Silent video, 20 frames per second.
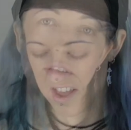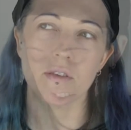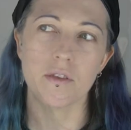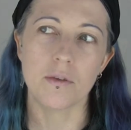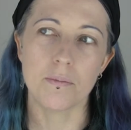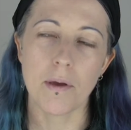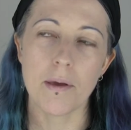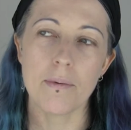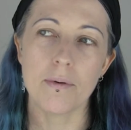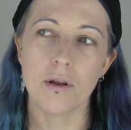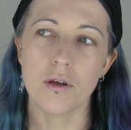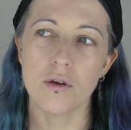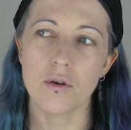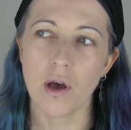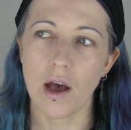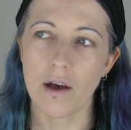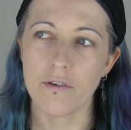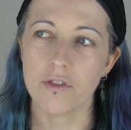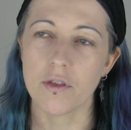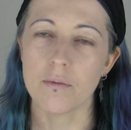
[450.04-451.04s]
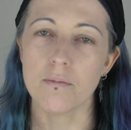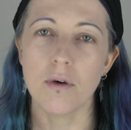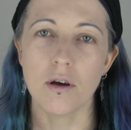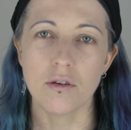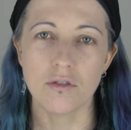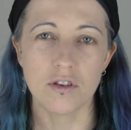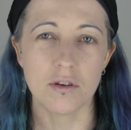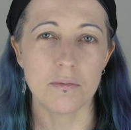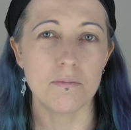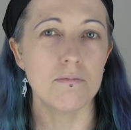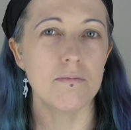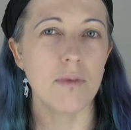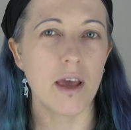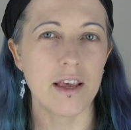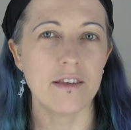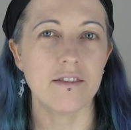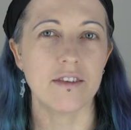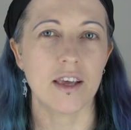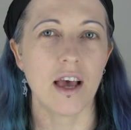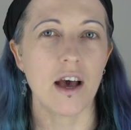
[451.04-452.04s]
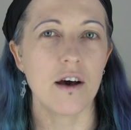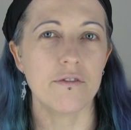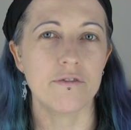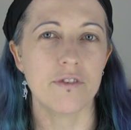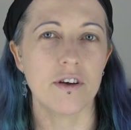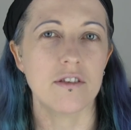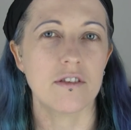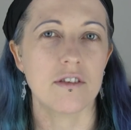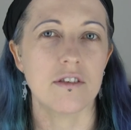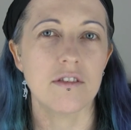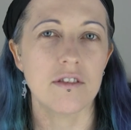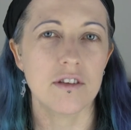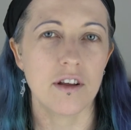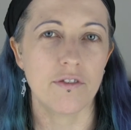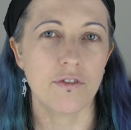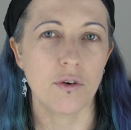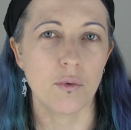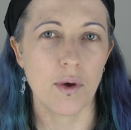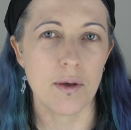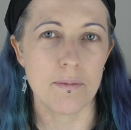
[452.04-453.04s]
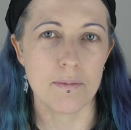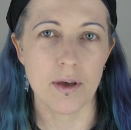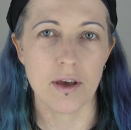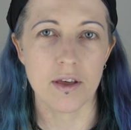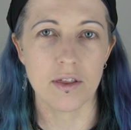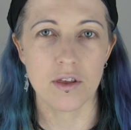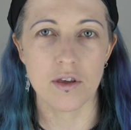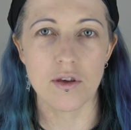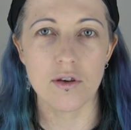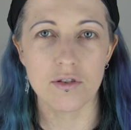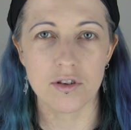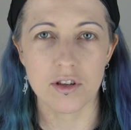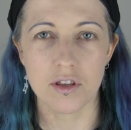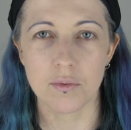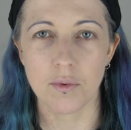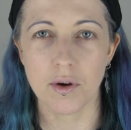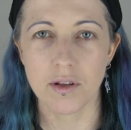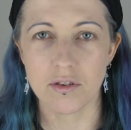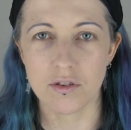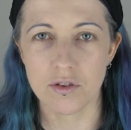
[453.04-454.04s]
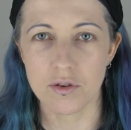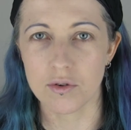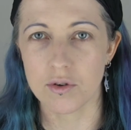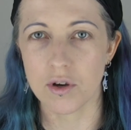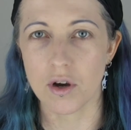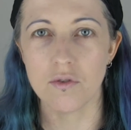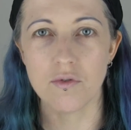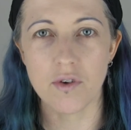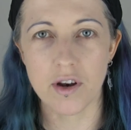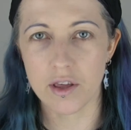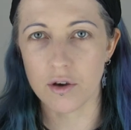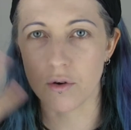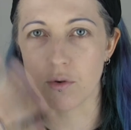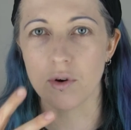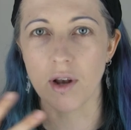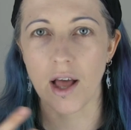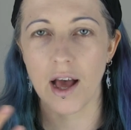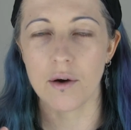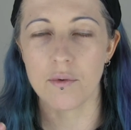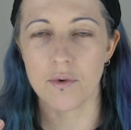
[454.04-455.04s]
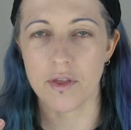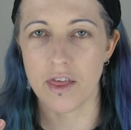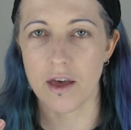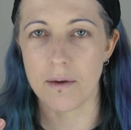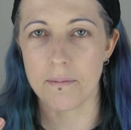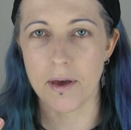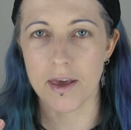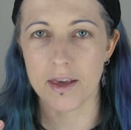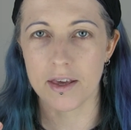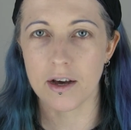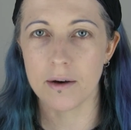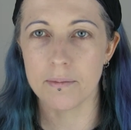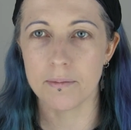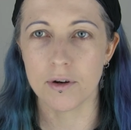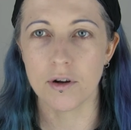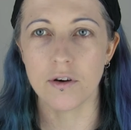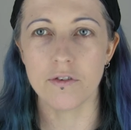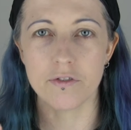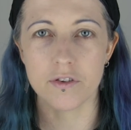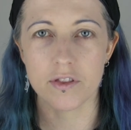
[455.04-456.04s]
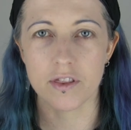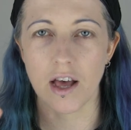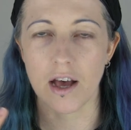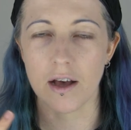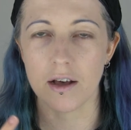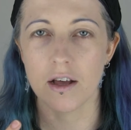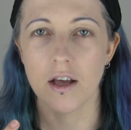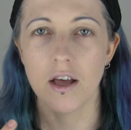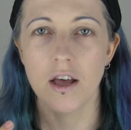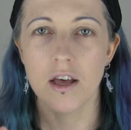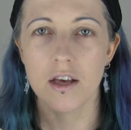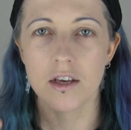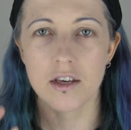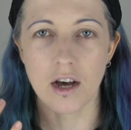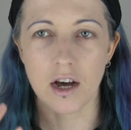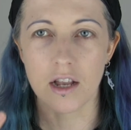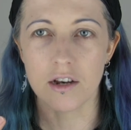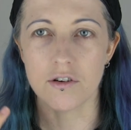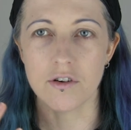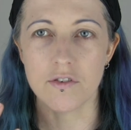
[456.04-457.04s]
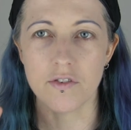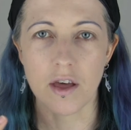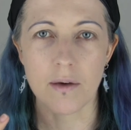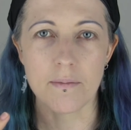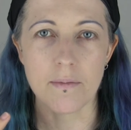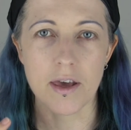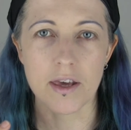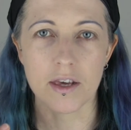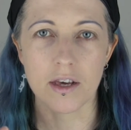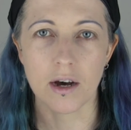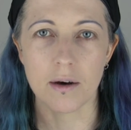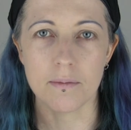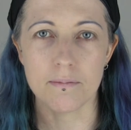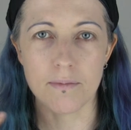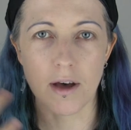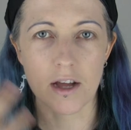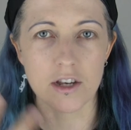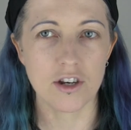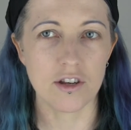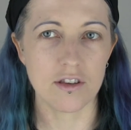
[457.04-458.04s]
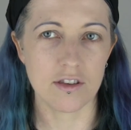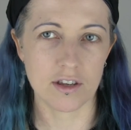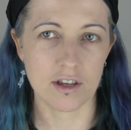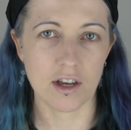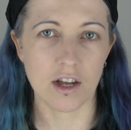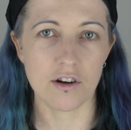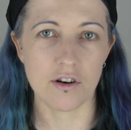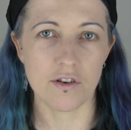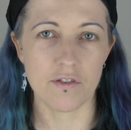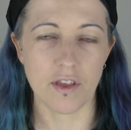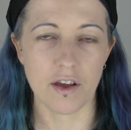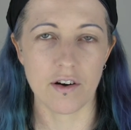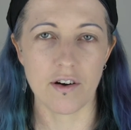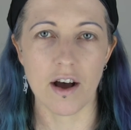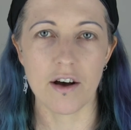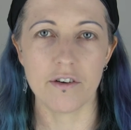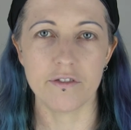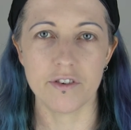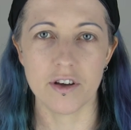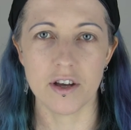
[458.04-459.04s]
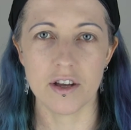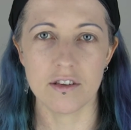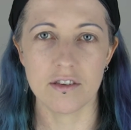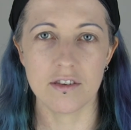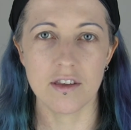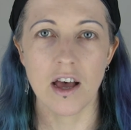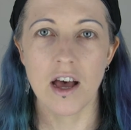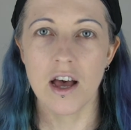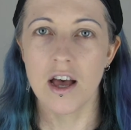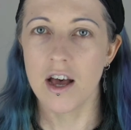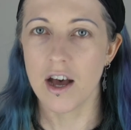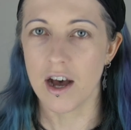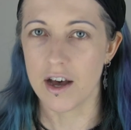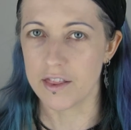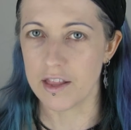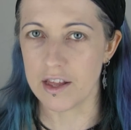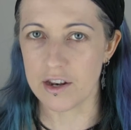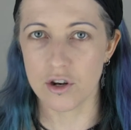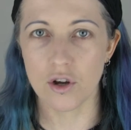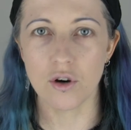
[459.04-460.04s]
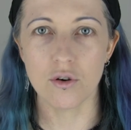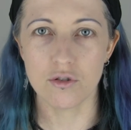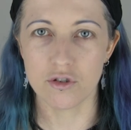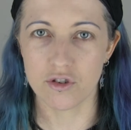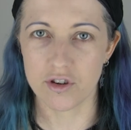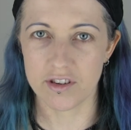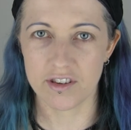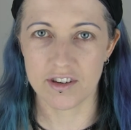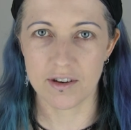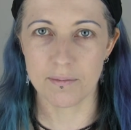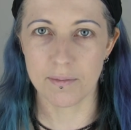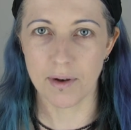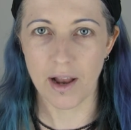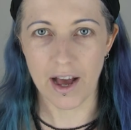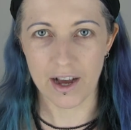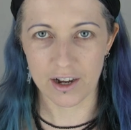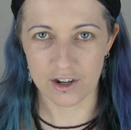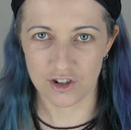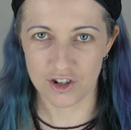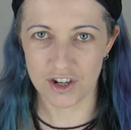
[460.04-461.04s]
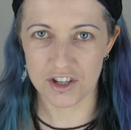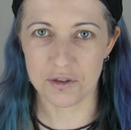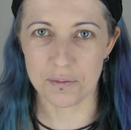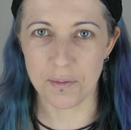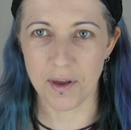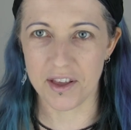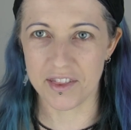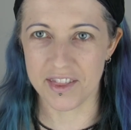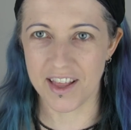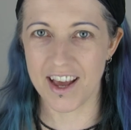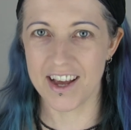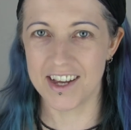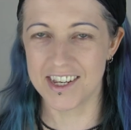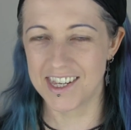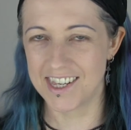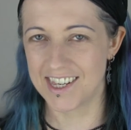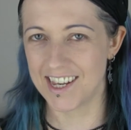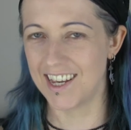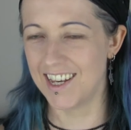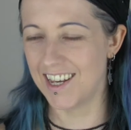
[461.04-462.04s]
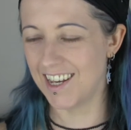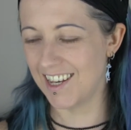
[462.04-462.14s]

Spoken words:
The people who have the most amazing outfits and stuff at Whitby are usually the ones who go really all out with their makeup, and often that colour of their makeup matches the colour of their outfits, and they're not all dressed in black, trust me on this.